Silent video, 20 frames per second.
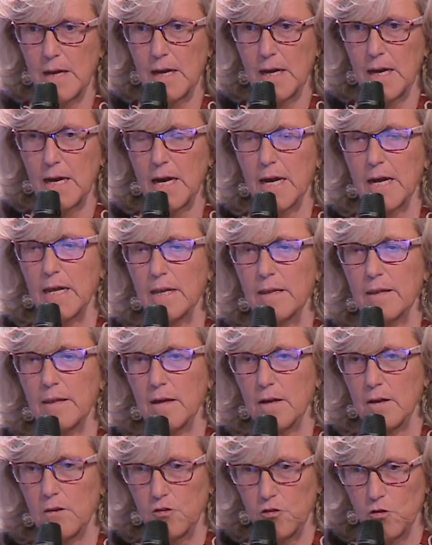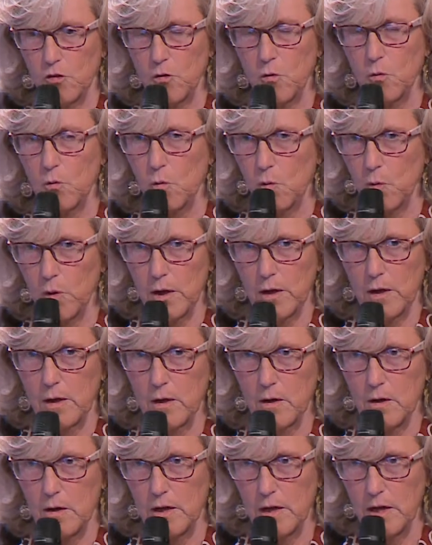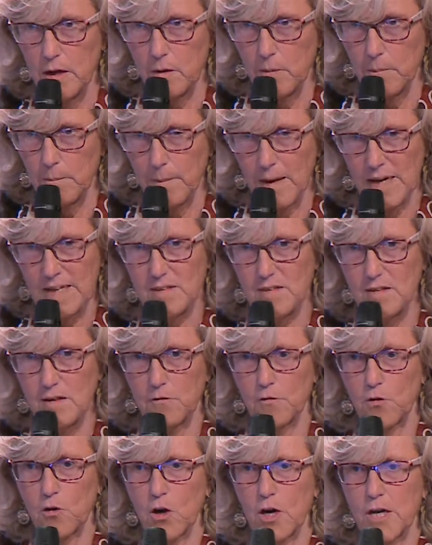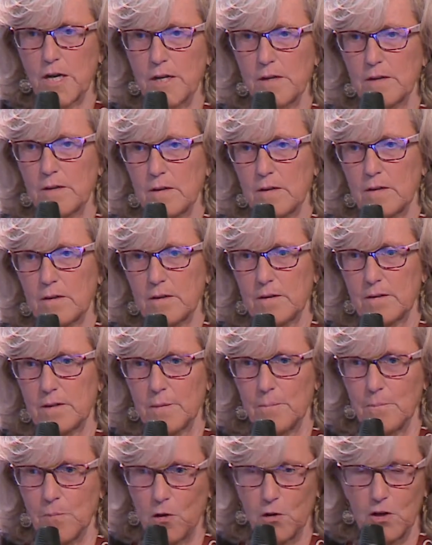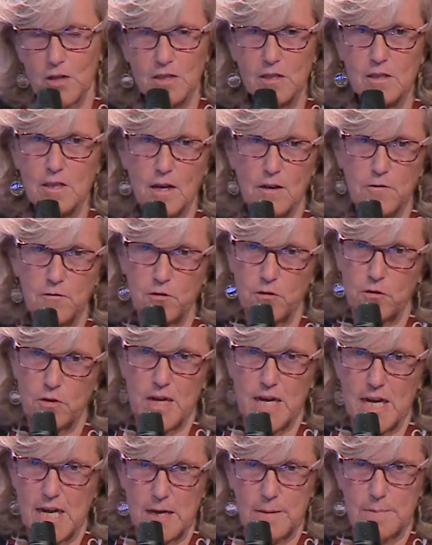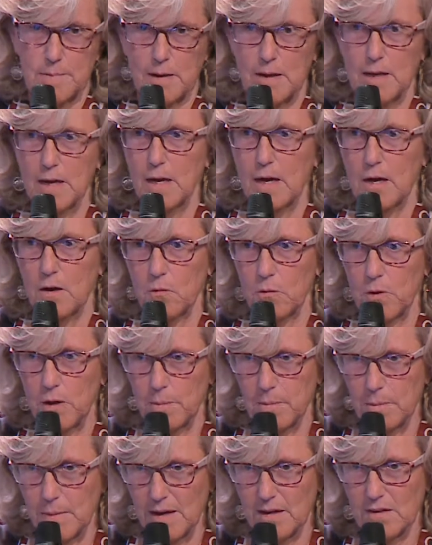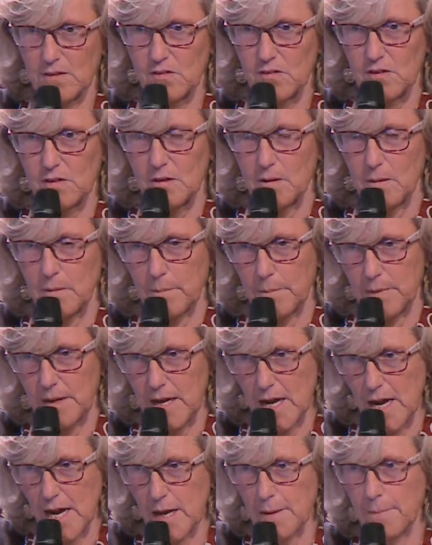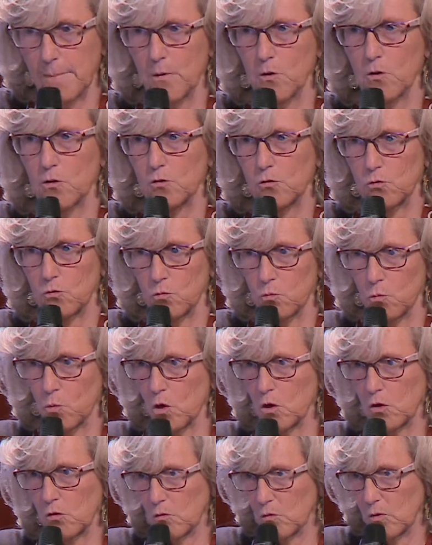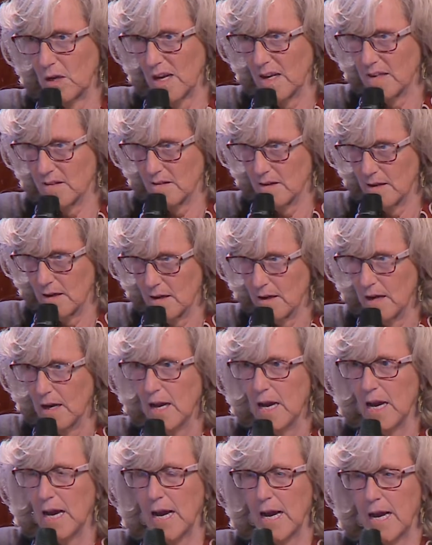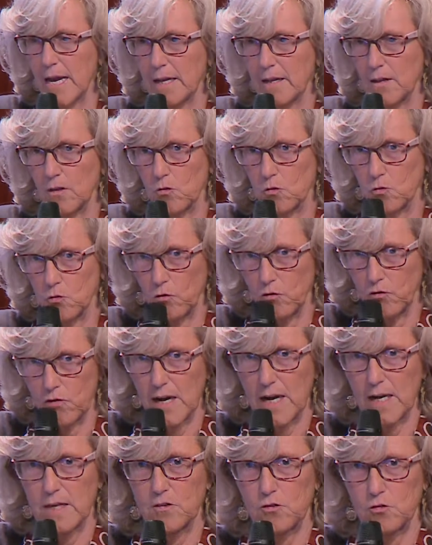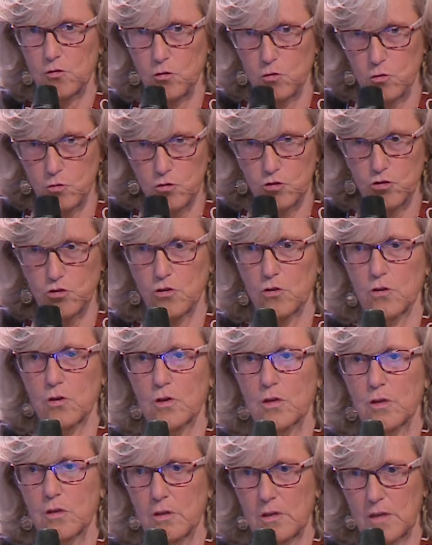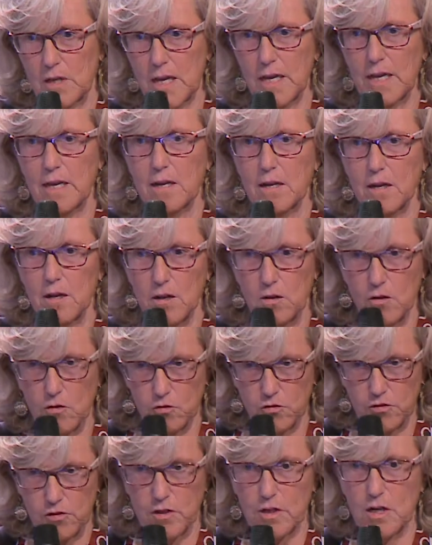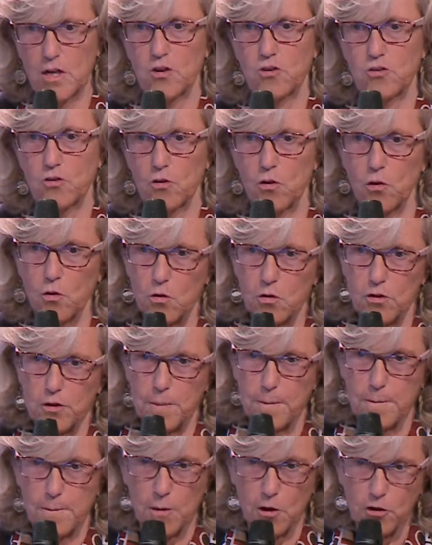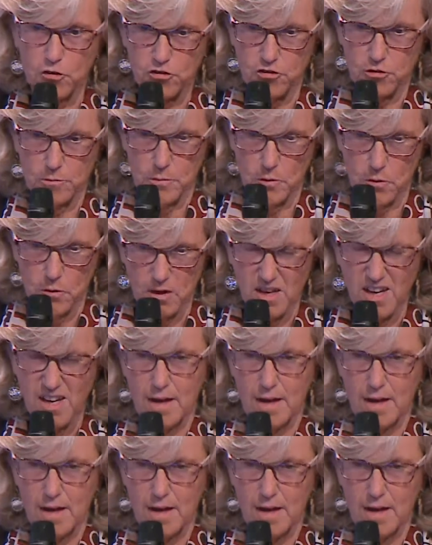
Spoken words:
And so we must avoid the broken telephone game. We must be able to work together and to find solution taking in consideration all the possible